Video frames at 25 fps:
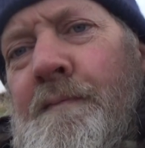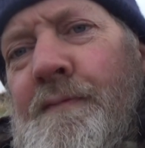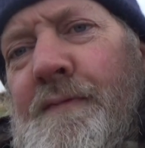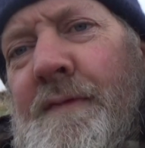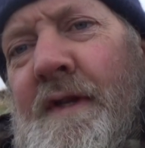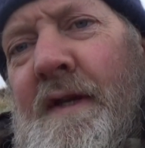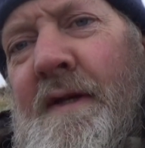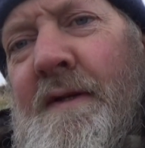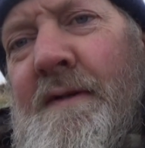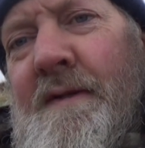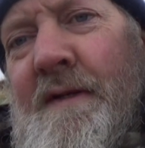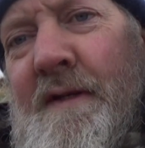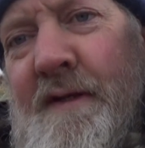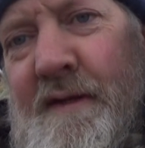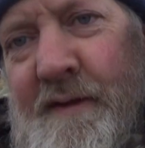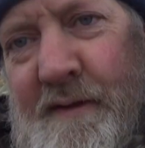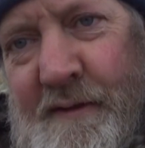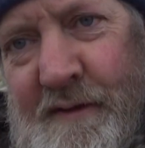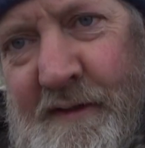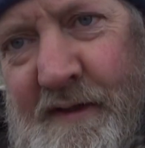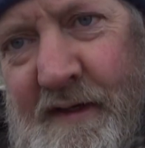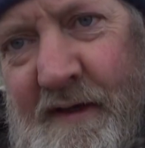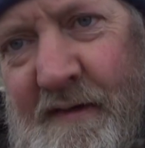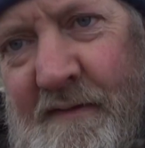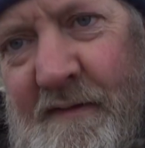and they
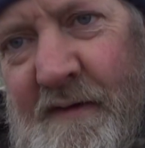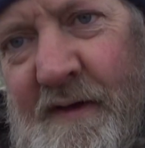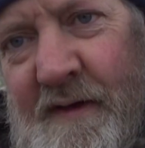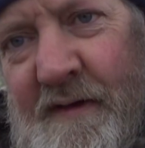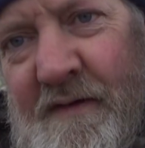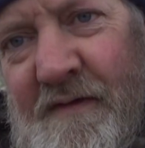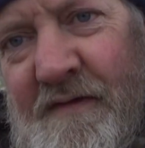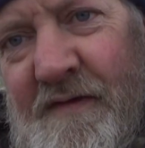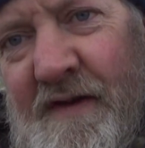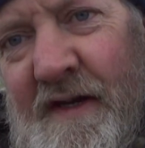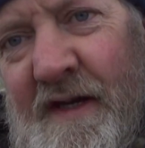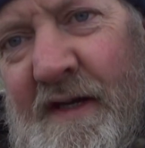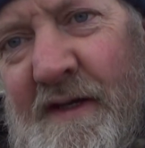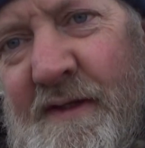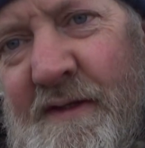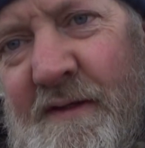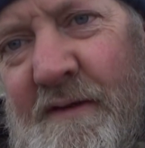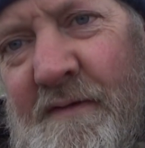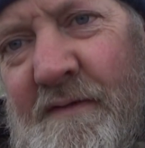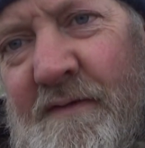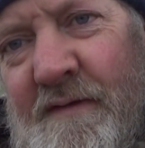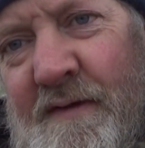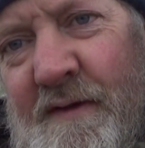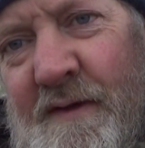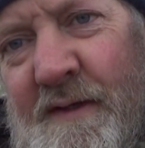don't have an effect
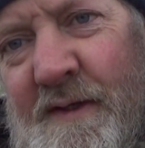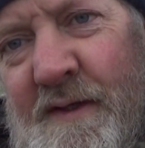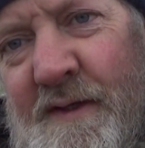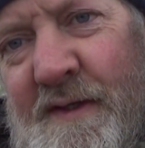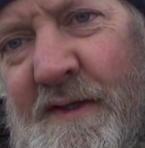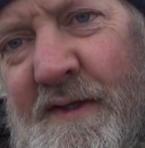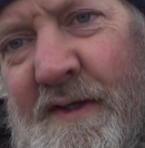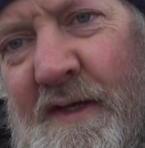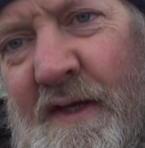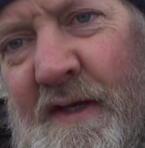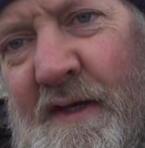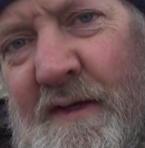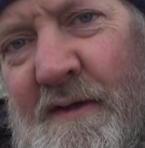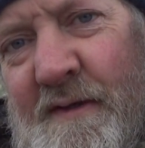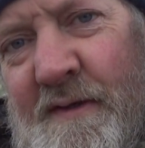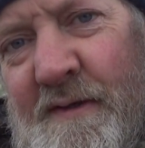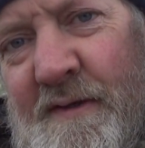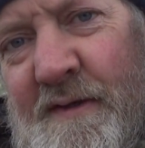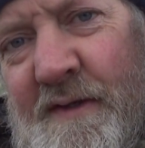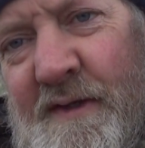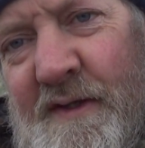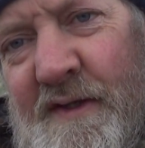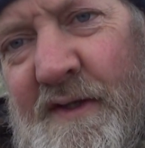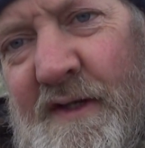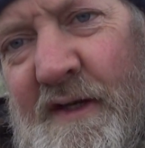if they're just sitting
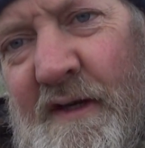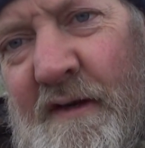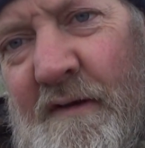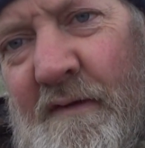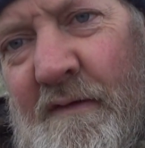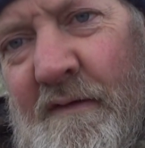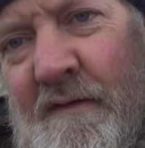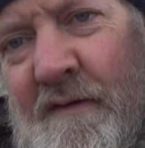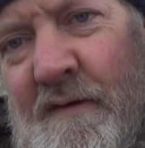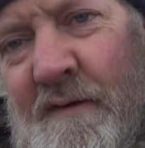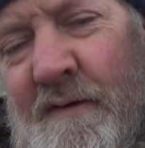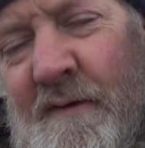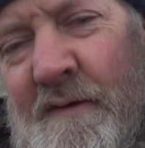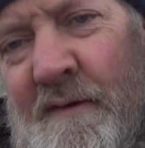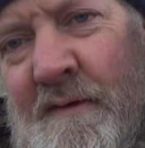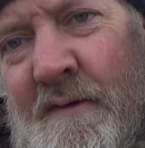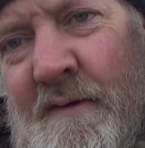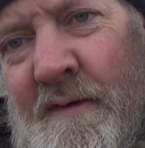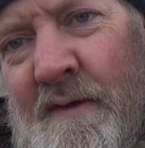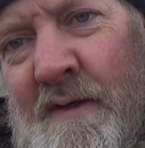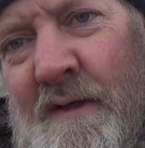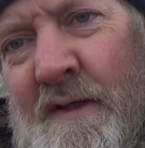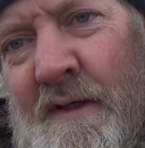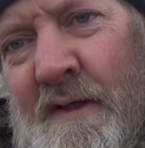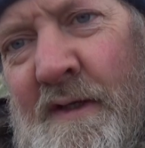on the shelf,
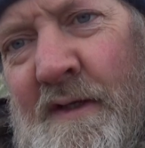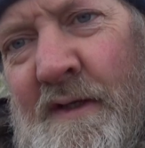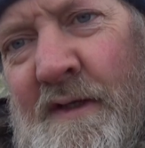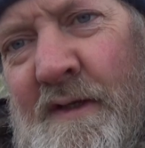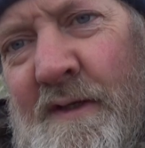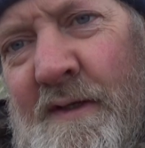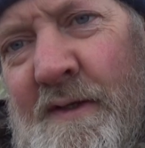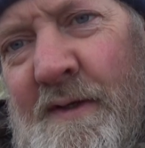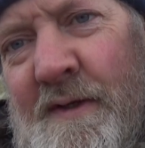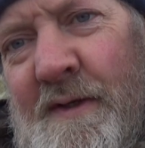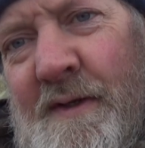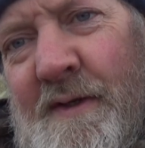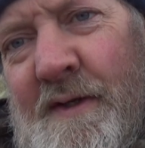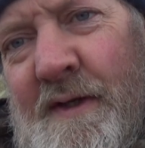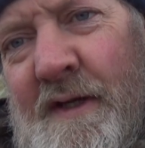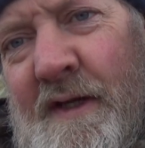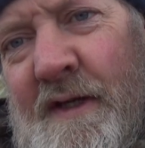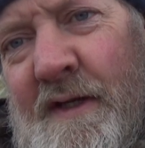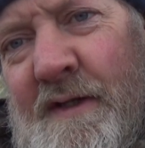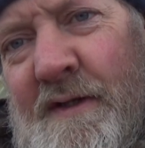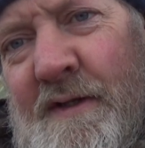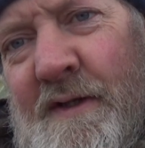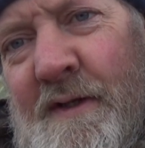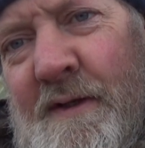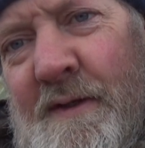not
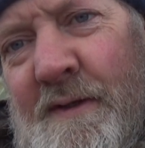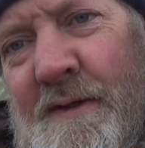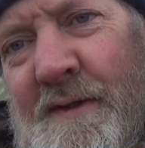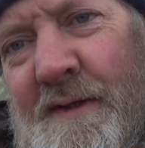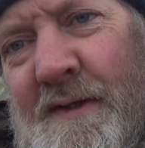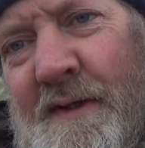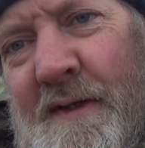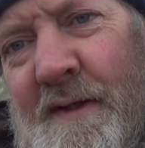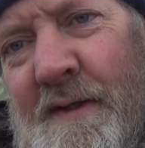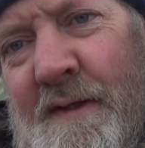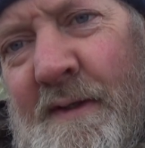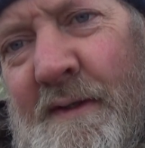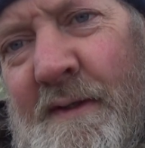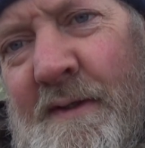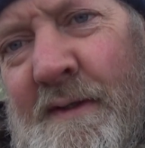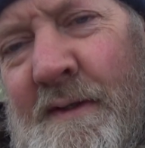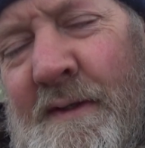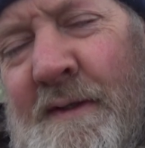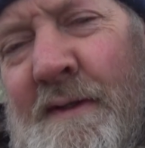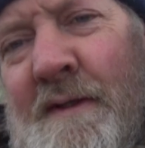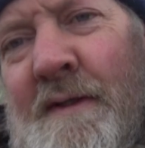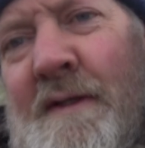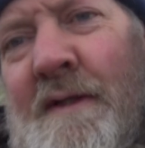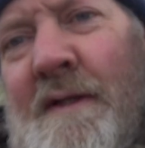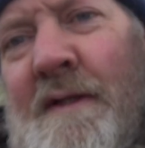getting used.
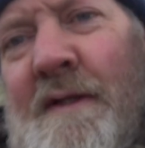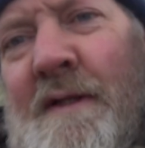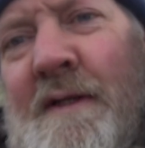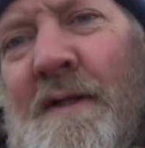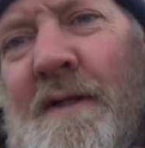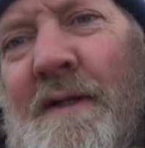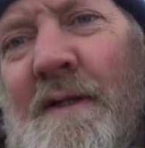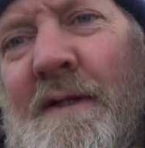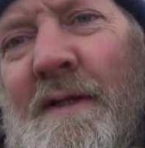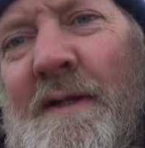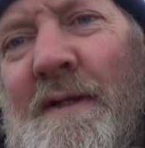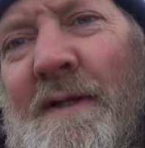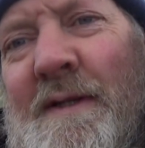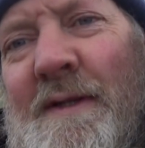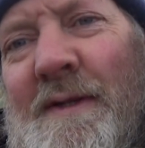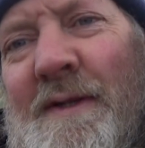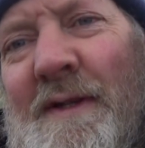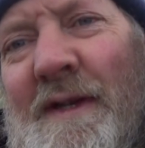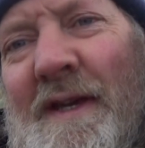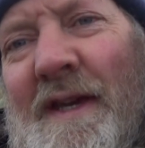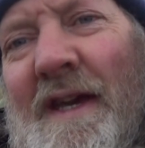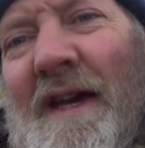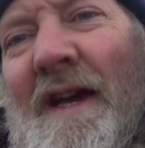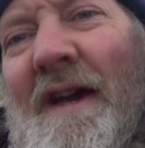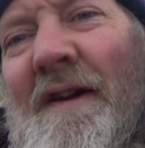
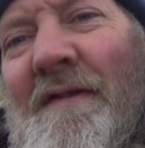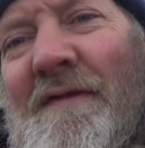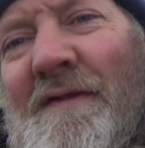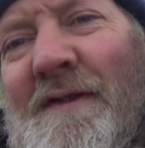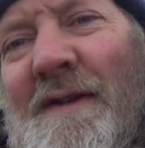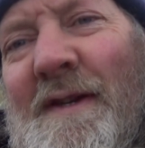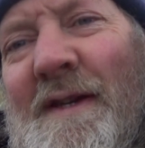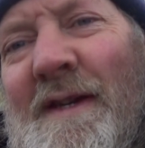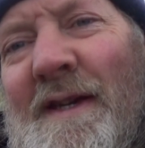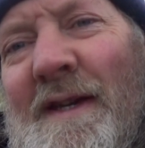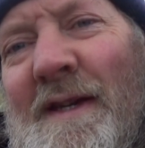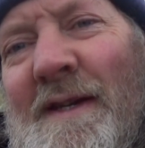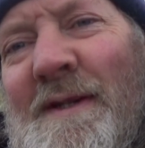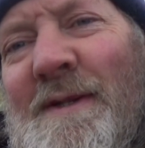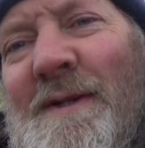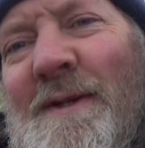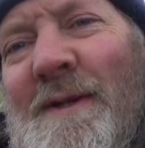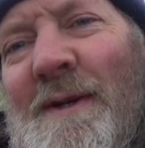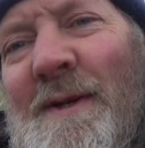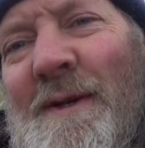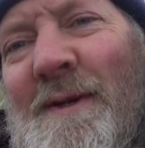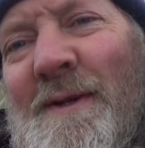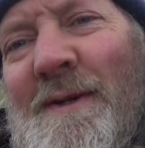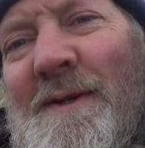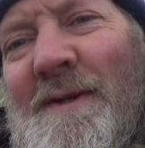They have to get
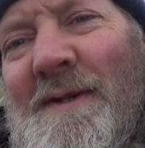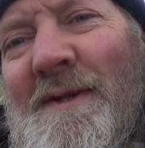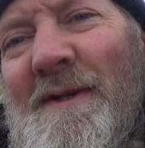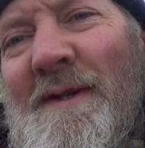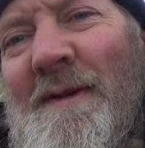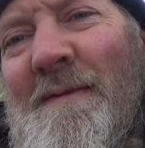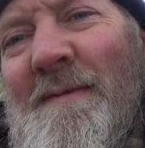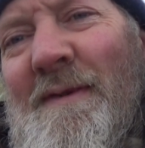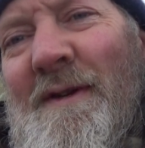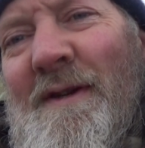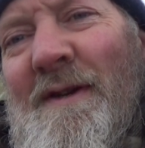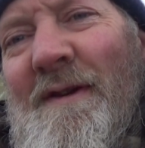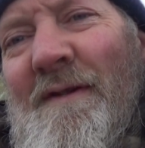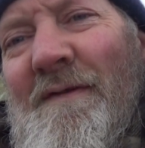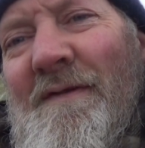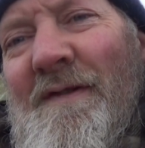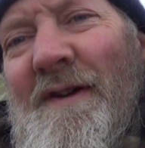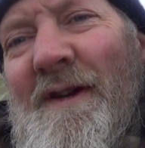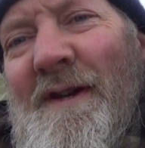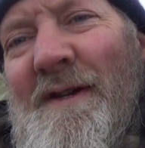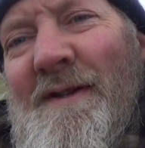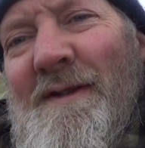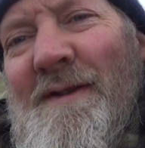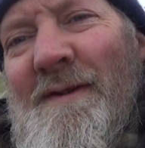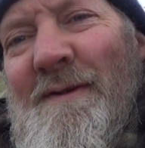used to be
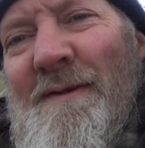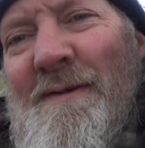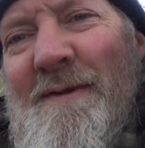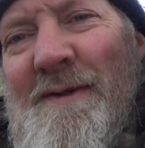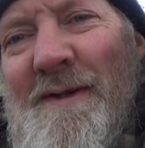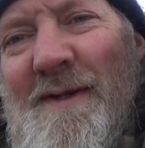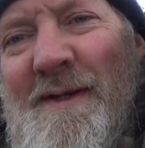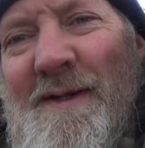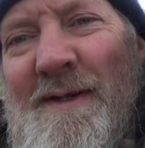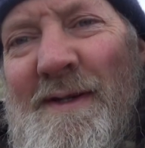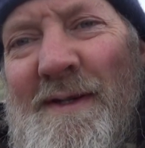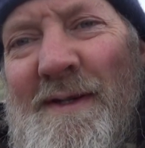effective.